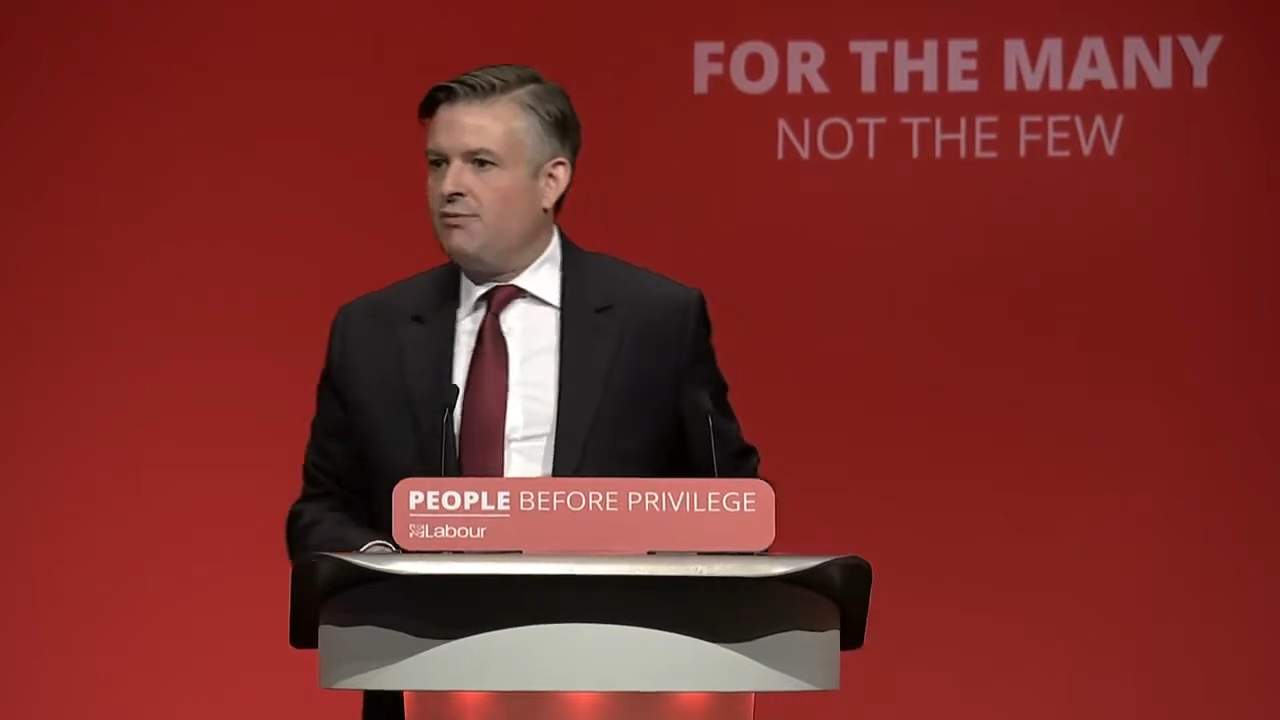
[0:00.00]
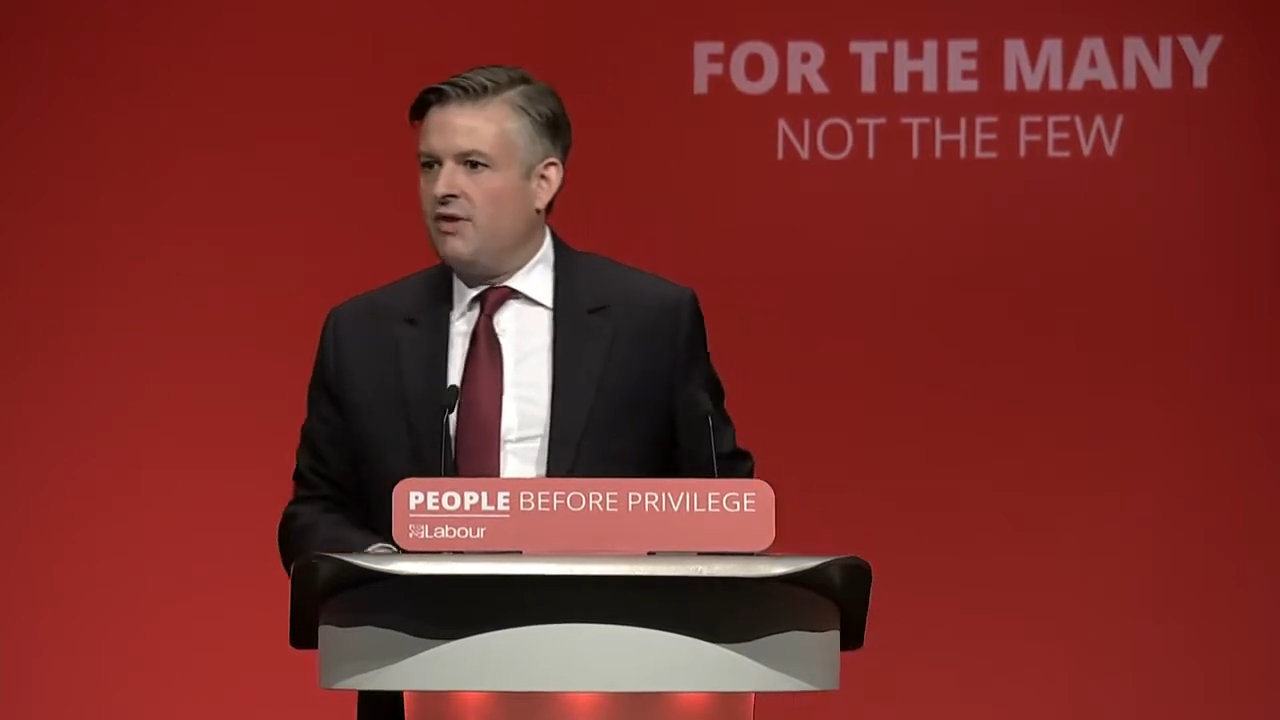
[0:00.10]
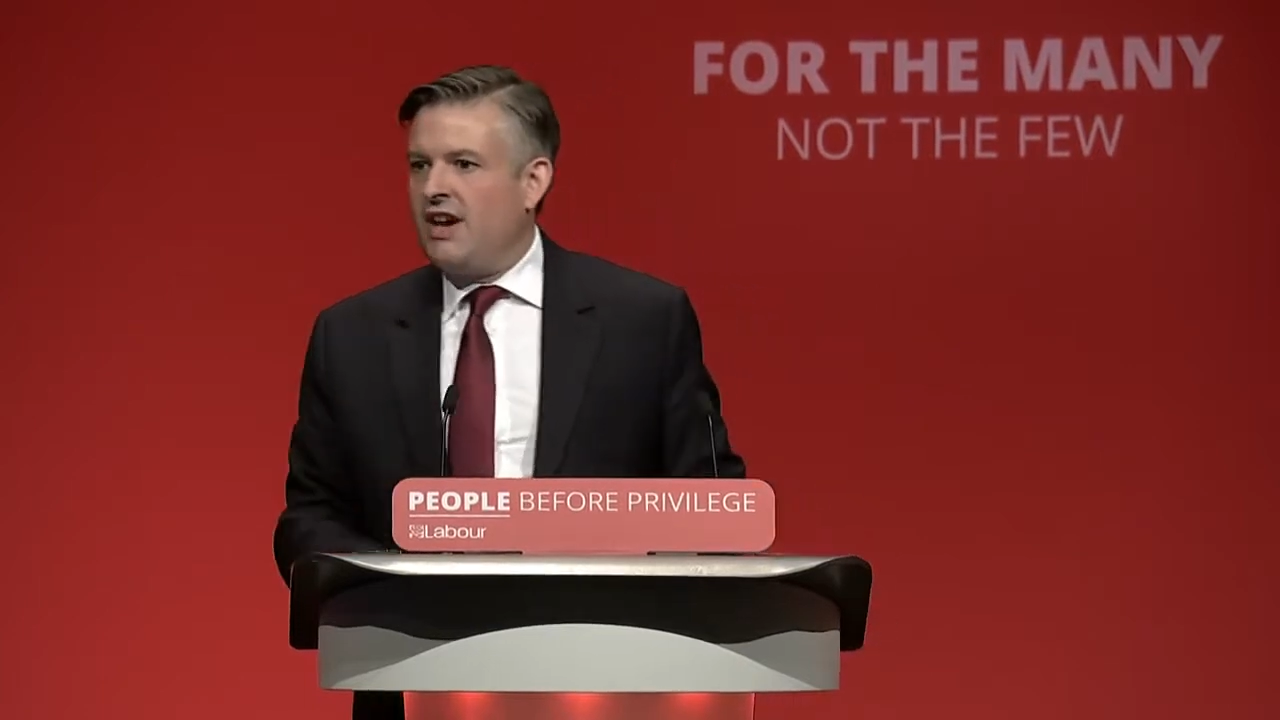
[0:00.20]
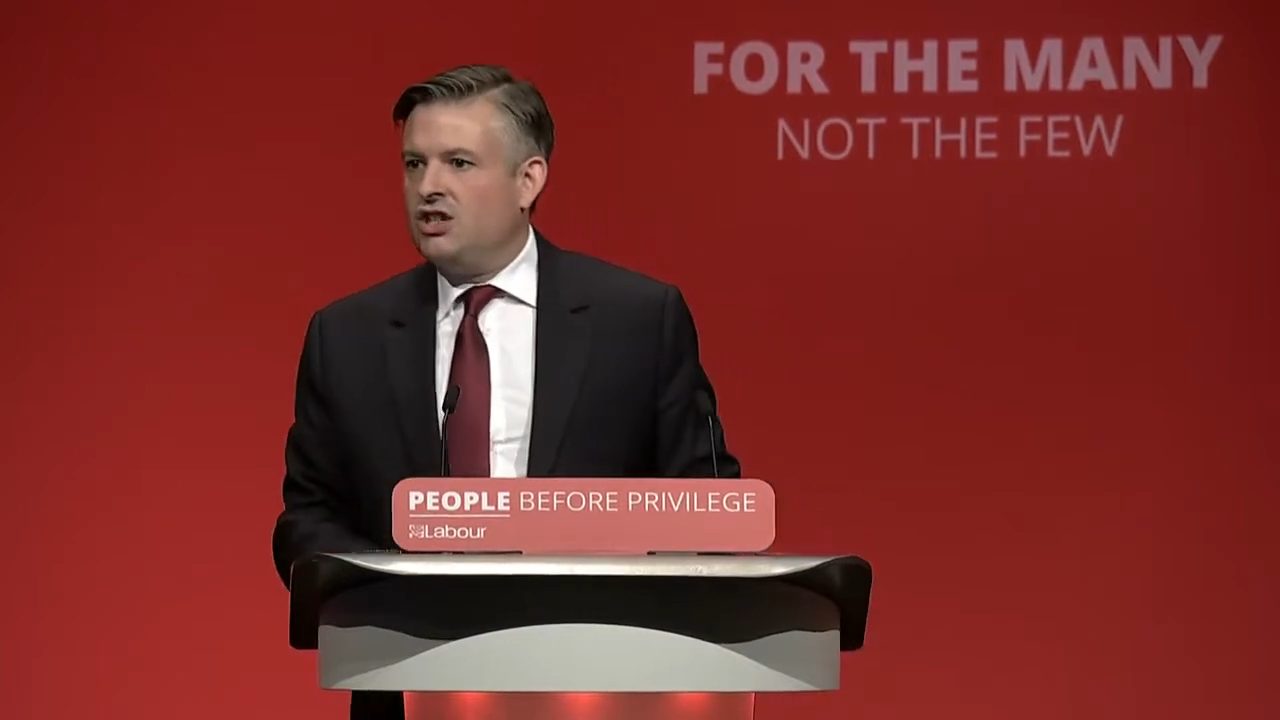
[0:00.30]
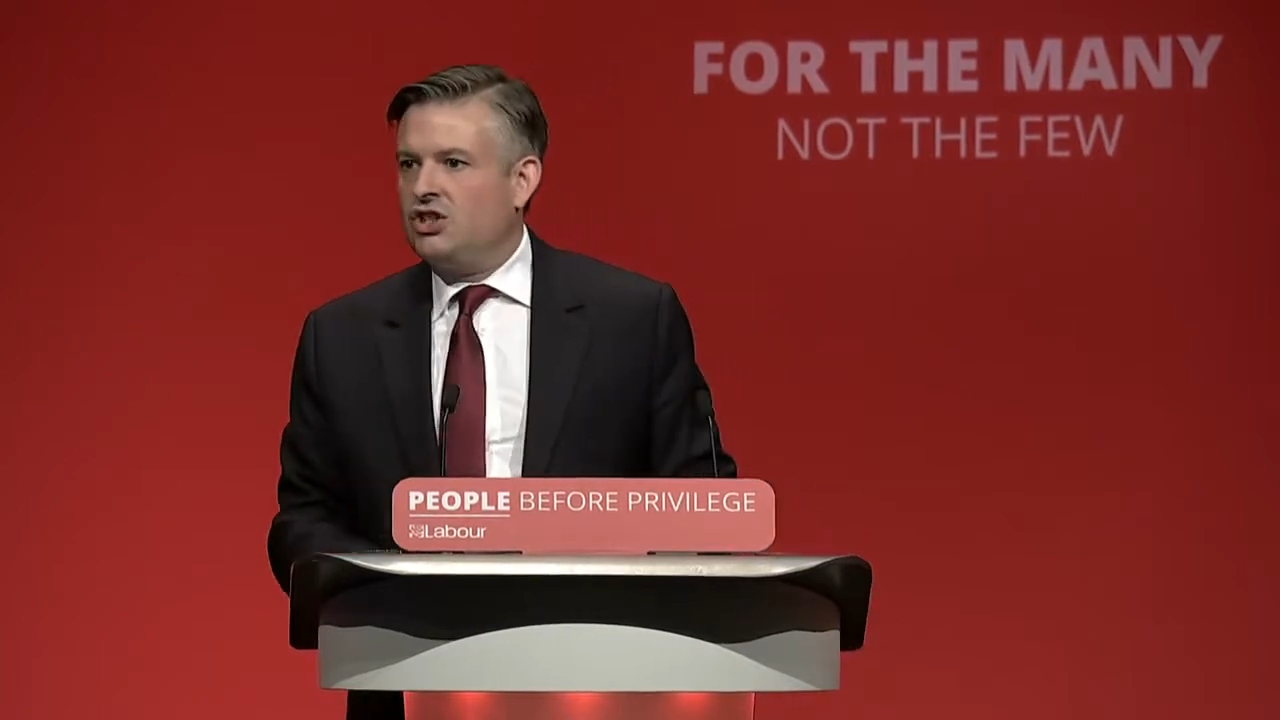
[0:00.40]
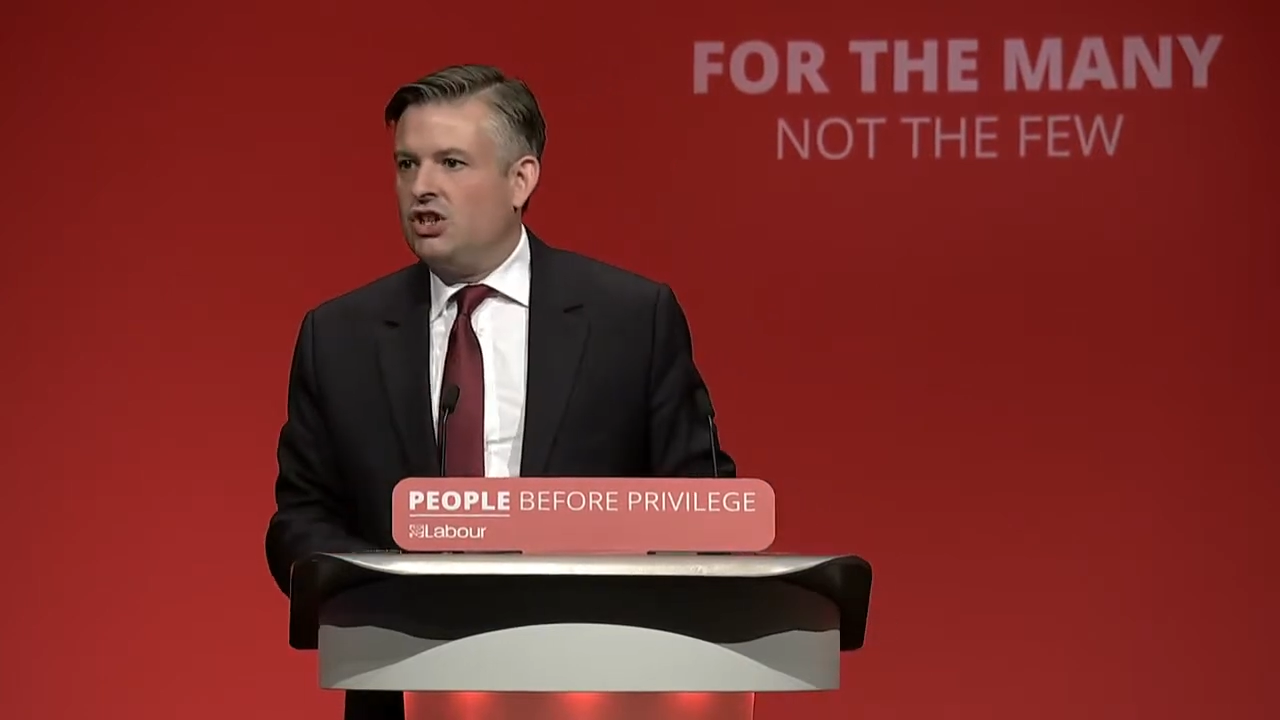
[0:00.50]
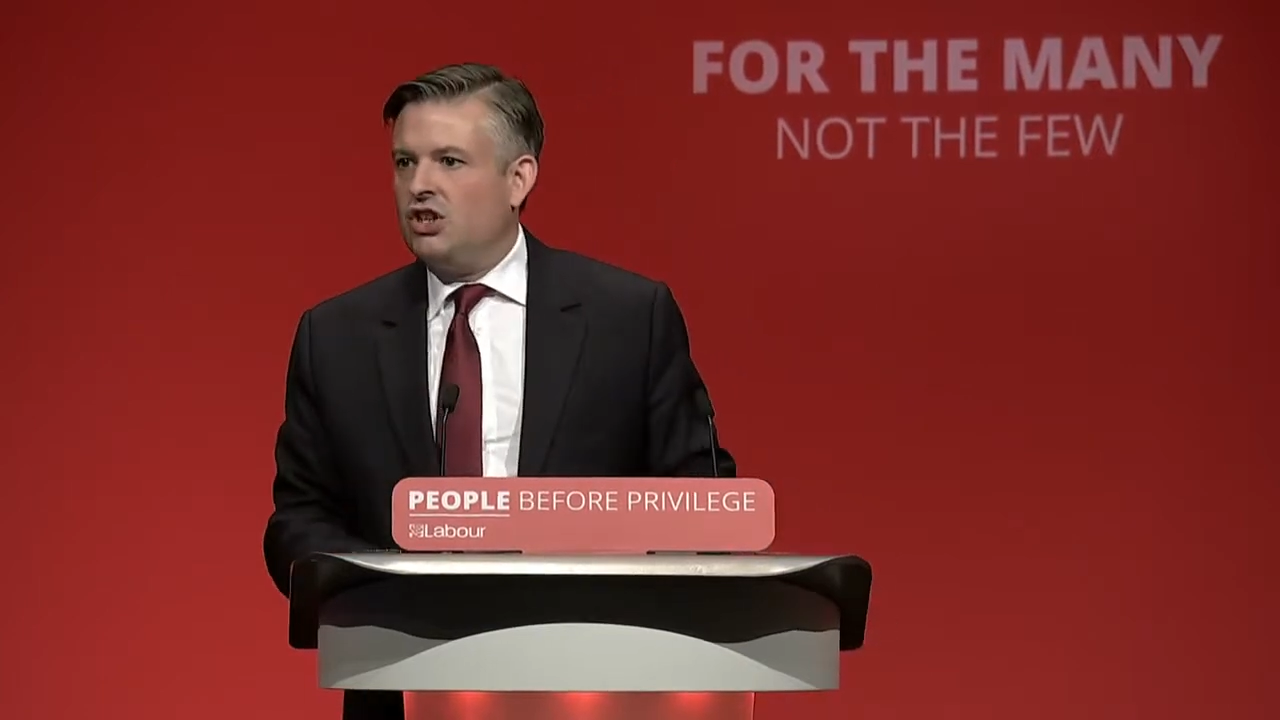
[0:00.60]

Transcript: prevention